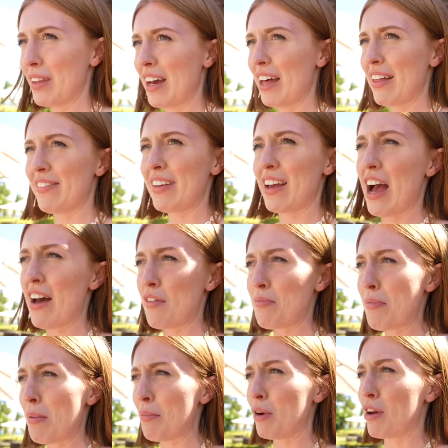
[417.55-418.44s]
I think I have
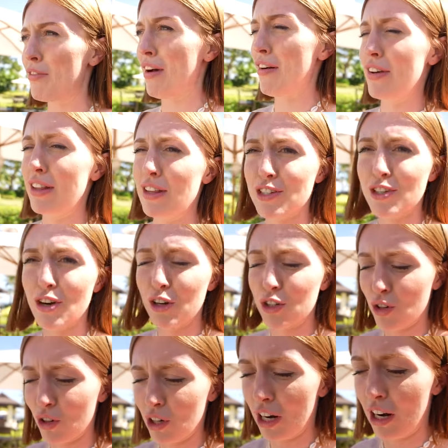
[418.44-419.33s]
a memory of having the
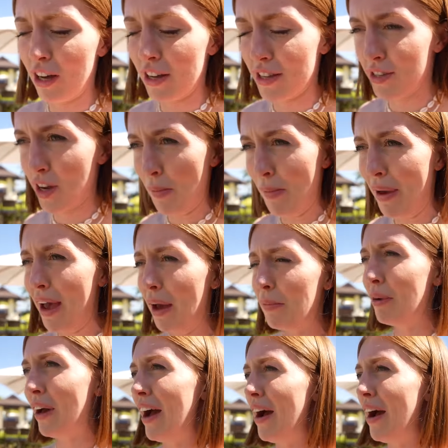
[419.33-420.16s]
dark chocolate last time here, but